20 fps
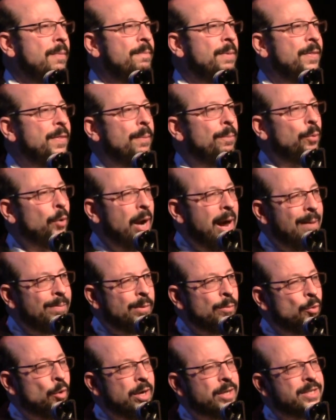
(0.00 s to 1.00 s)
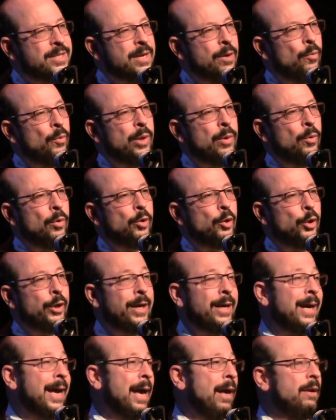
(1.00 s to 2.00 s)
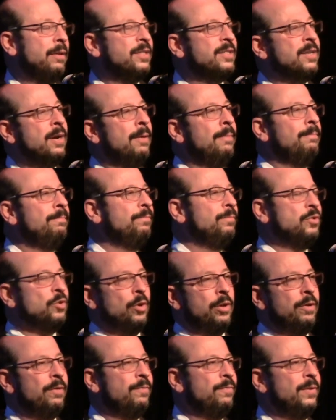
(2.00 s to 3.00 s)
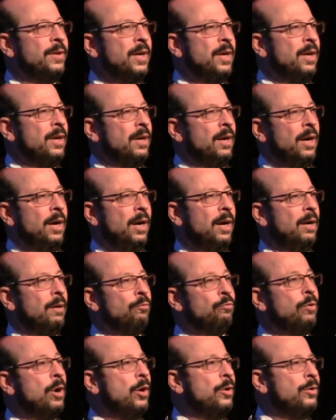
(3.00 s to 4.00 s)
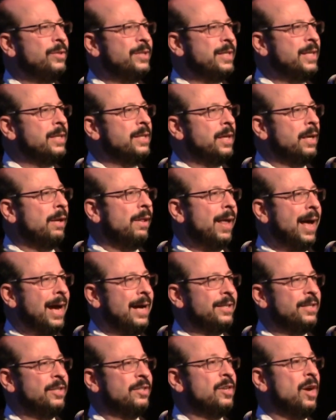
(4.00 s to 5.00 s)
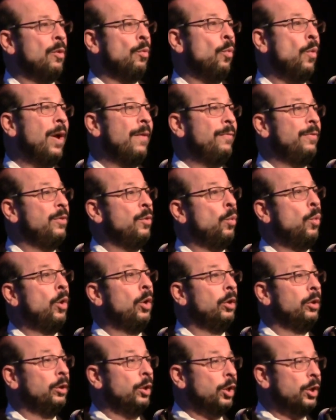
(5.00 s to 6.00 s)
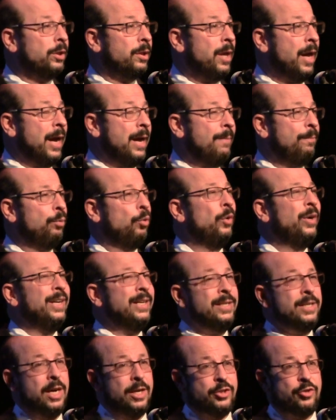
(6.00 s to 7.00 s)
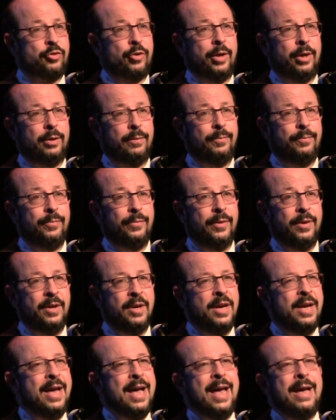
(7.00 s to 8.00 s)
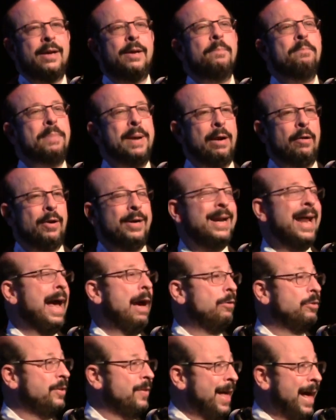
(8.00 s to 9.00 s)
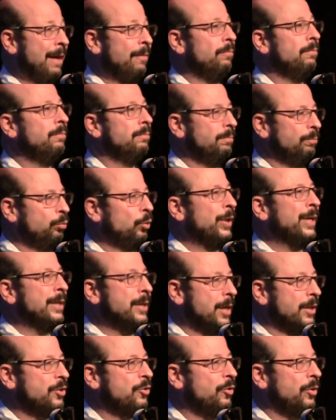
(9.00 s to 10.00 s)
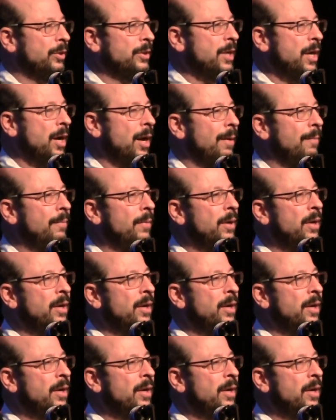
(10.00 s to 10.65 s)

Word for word: But the problem was that we were looking at some sort of uh, rose-tinted glasses on what the world looked like pre-industrial, and comparing now to that pre-industrial time.